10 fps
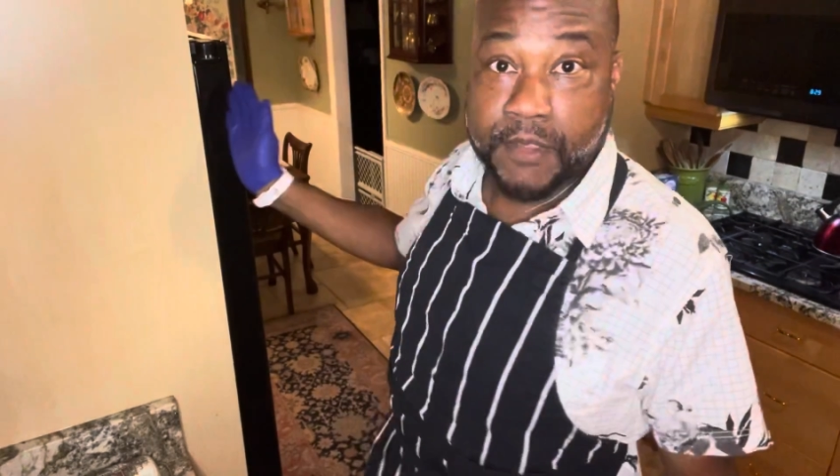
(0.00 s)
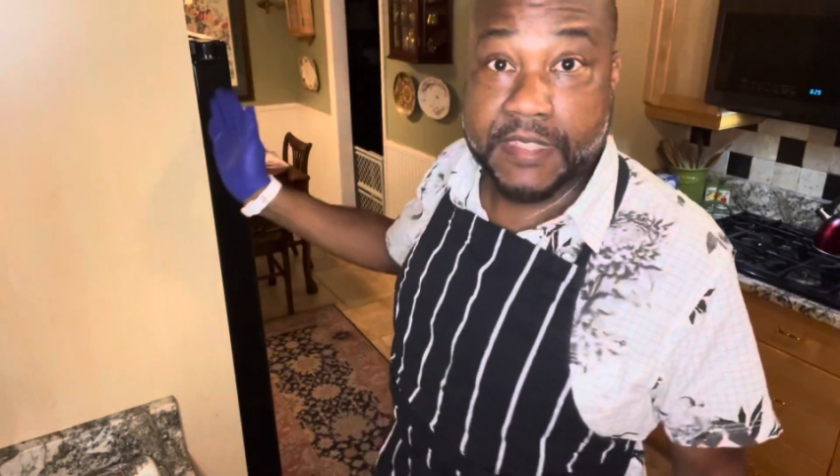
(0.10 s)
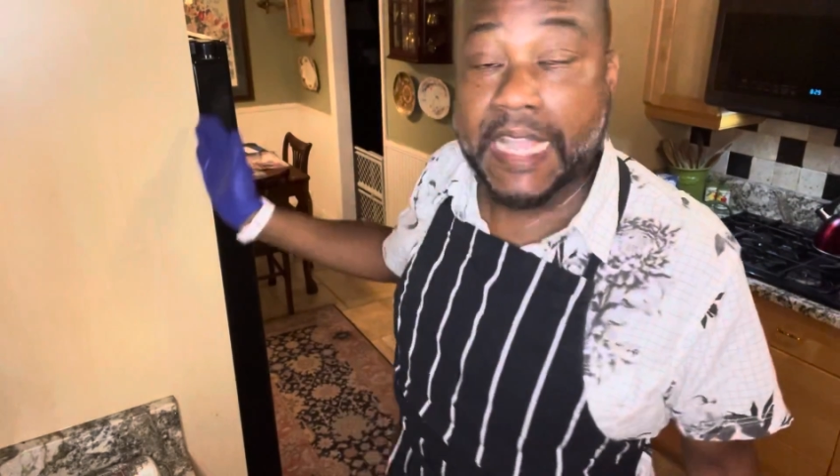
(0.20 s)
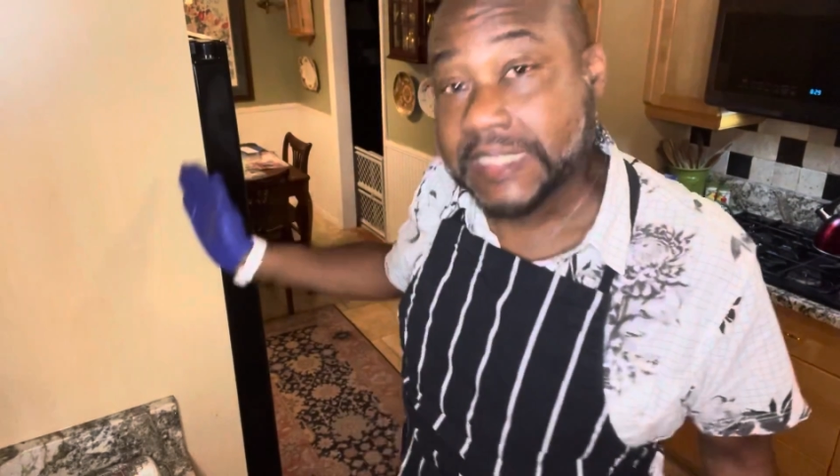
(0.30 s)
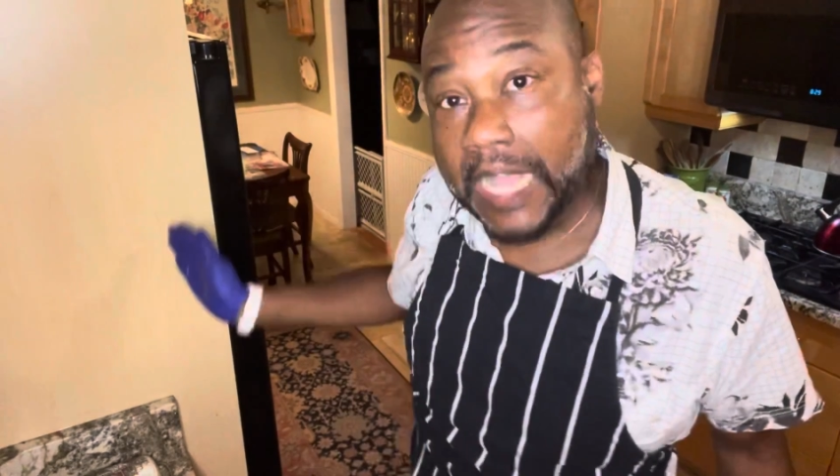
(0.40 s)

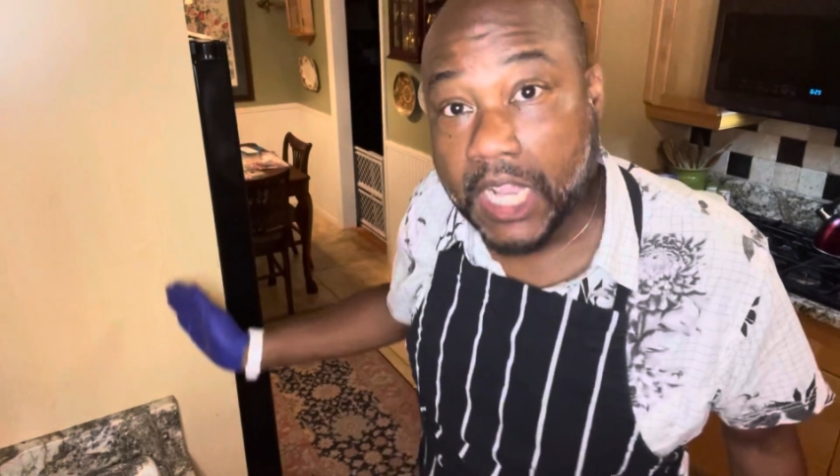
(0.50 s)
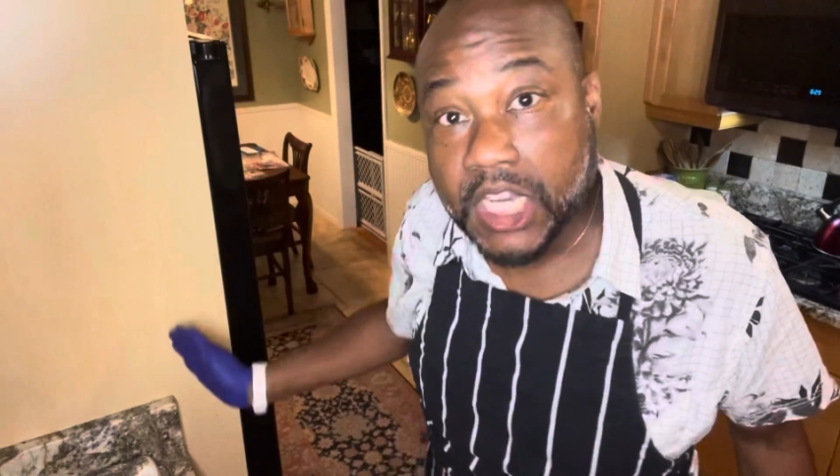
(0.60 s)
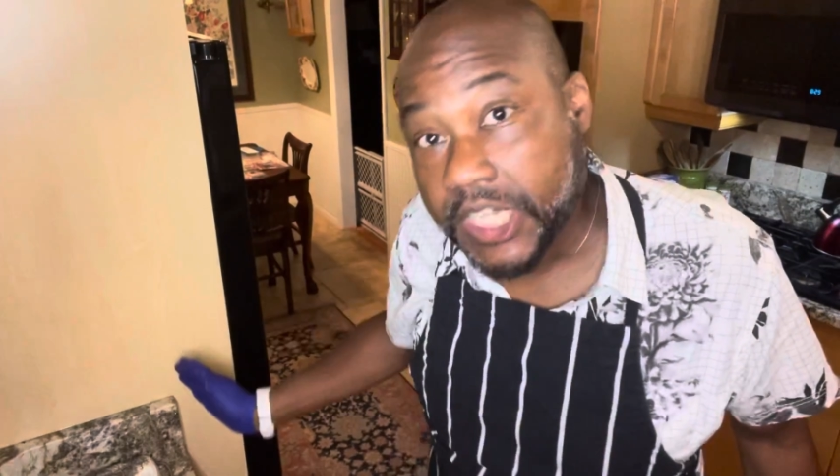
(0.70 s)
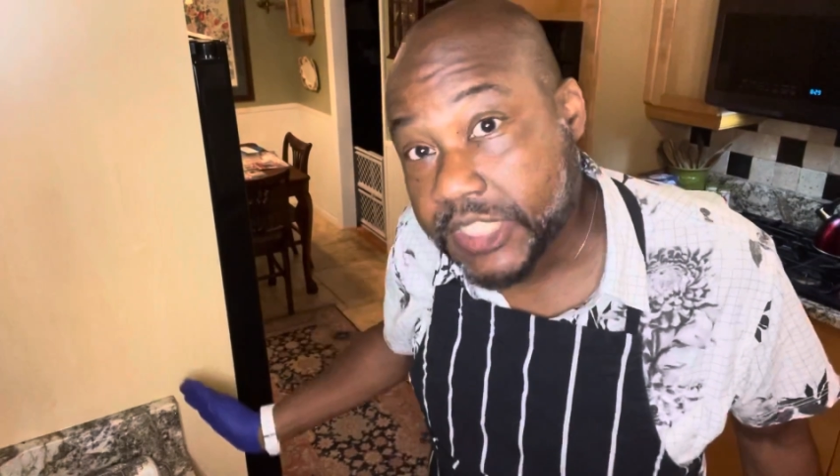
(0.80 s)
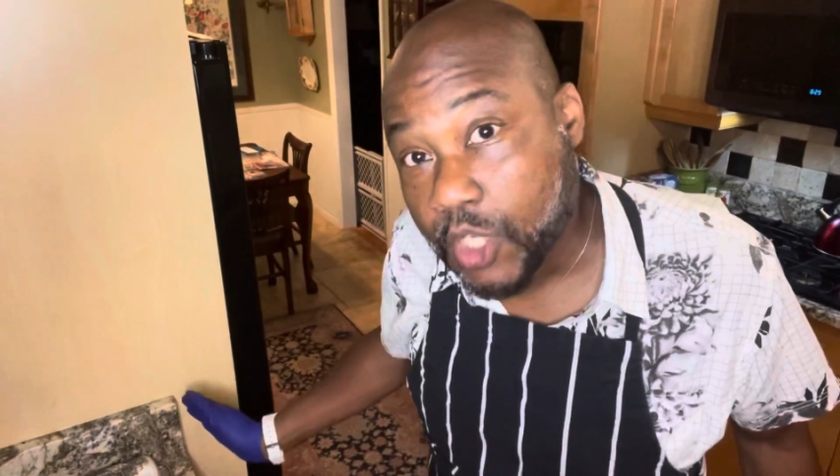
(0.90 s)
That's how
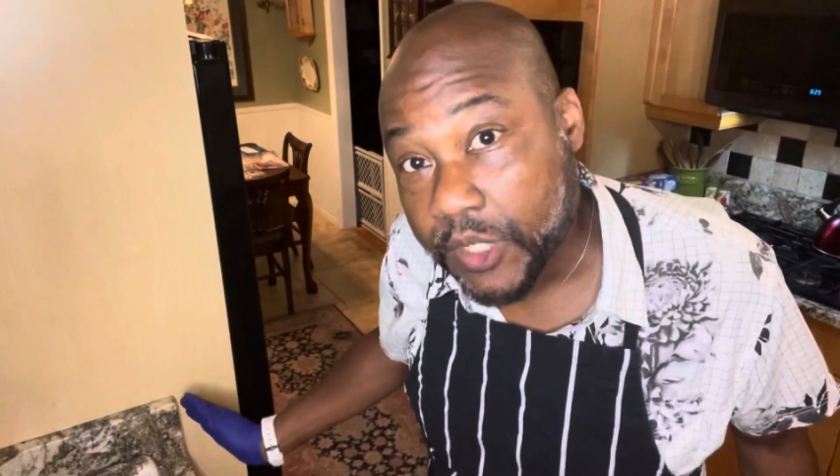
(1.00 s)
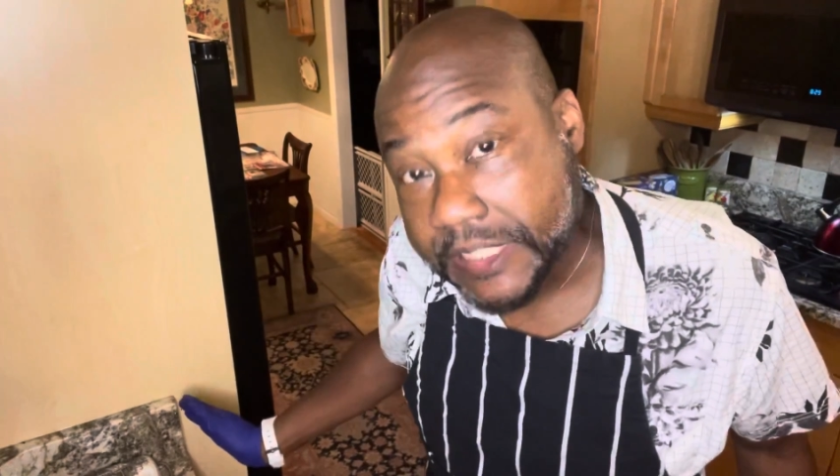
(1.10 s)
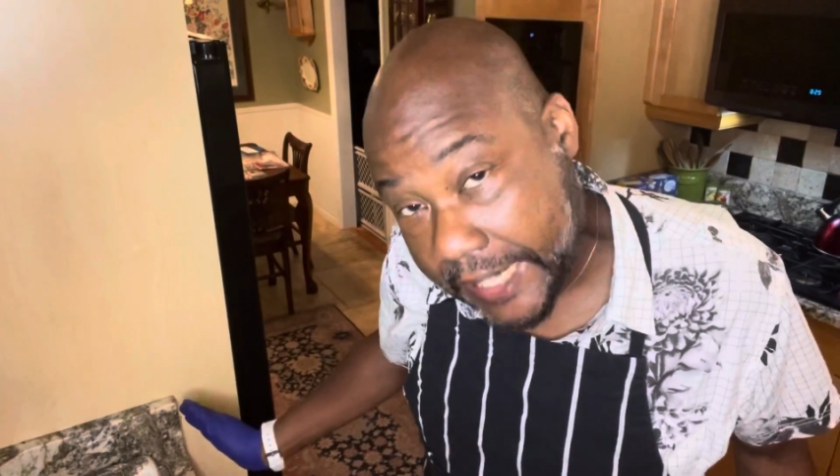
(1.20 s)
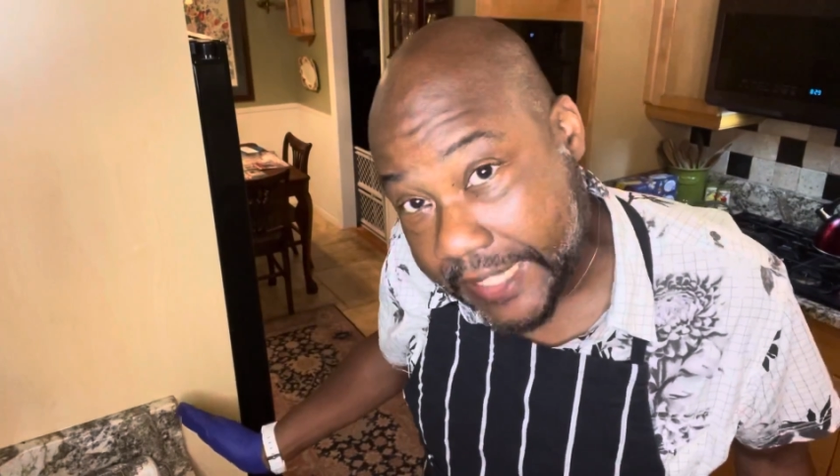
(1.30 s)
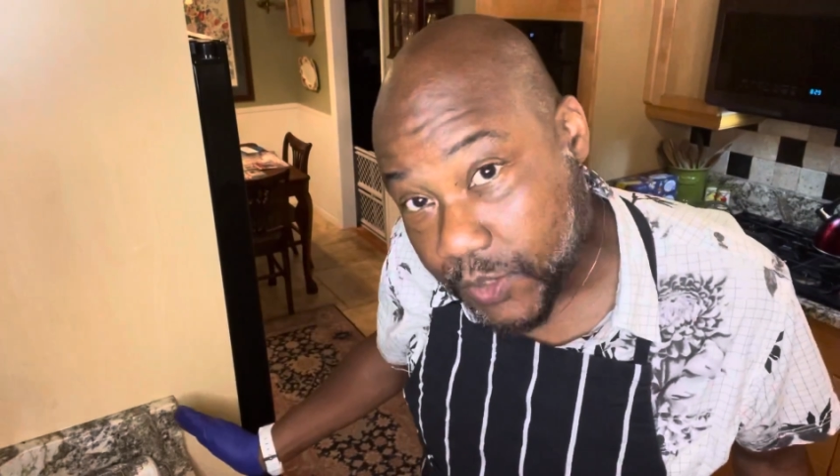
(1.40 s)
good it's going to
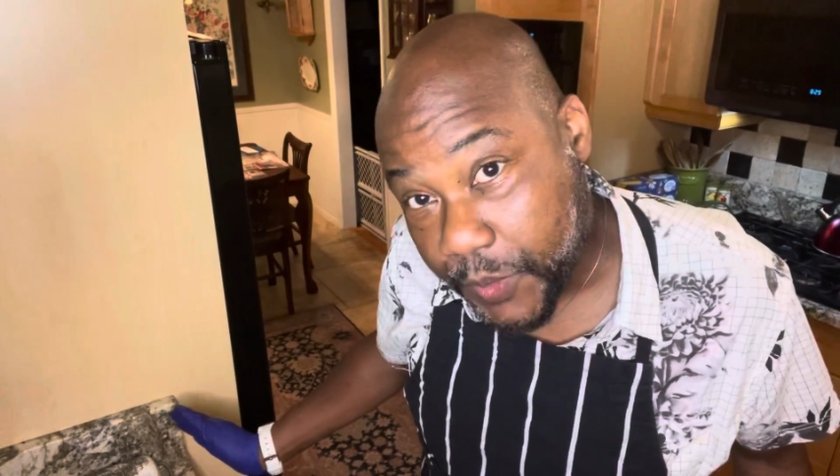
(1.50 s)
taste